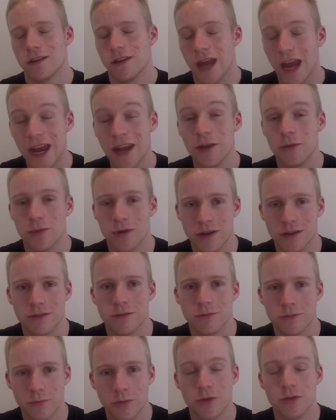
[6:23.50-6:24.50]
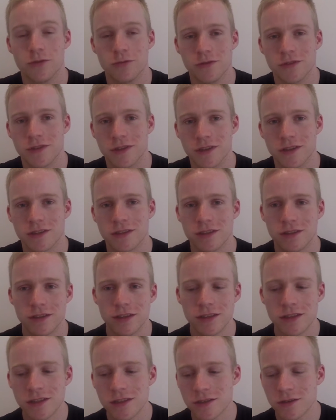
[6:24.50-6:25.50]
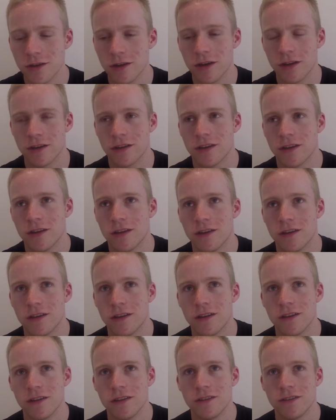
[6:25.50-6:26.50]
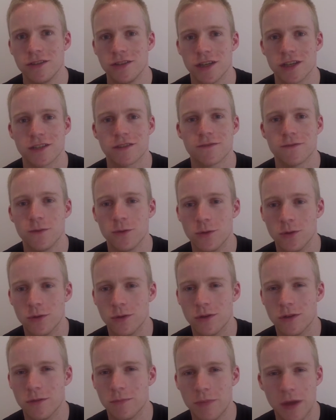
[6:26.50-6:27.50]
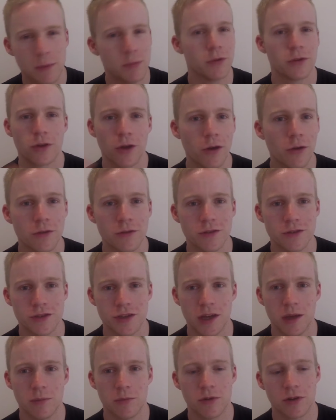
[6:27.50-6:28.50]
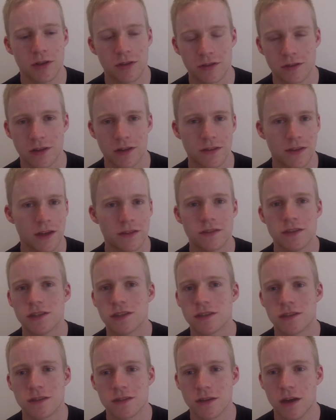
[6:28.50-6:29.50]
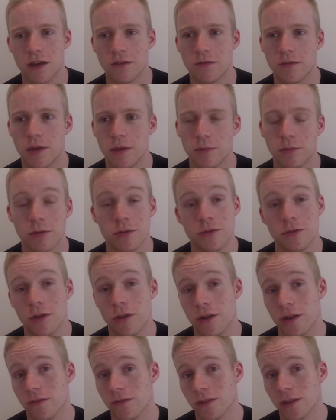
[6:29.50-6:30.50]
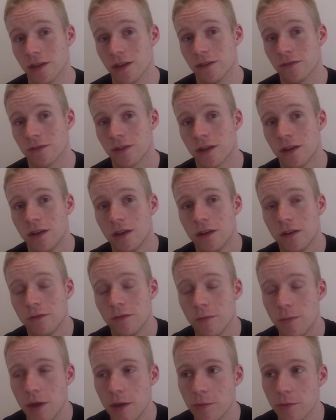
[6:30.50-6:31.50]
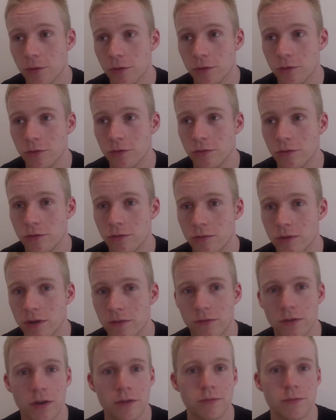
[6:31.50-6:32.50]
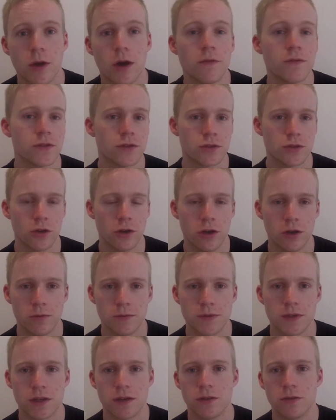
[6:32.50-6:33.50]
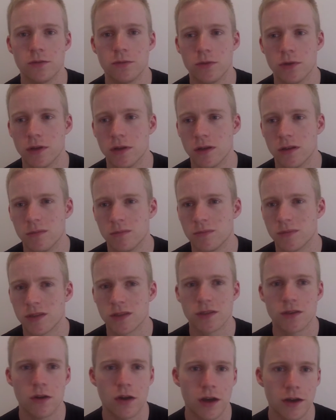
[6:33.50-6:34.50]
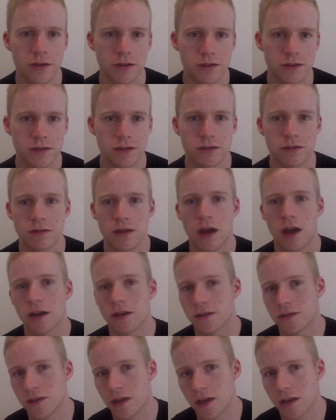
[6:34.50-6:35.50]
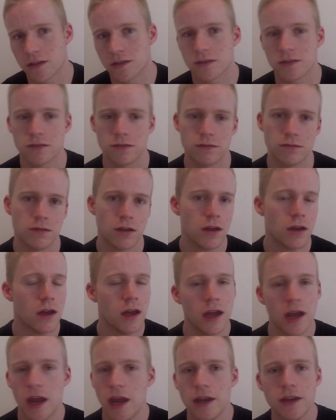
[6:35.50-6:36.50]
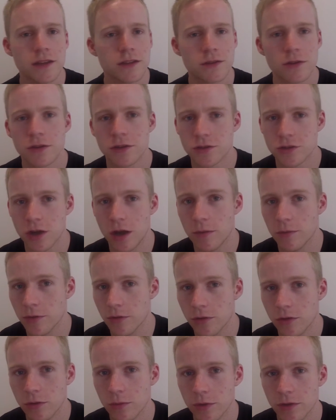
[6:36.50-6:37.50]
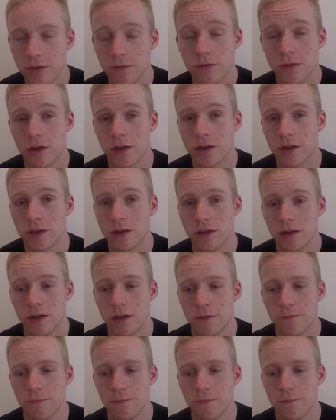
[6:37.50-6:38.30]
anyone would use this. This is not just for people that go to the gym or anything like that. This is designed for people who don't even lift, for people who have got office jobs and who are designers and architects and any sort of job at all where you've got a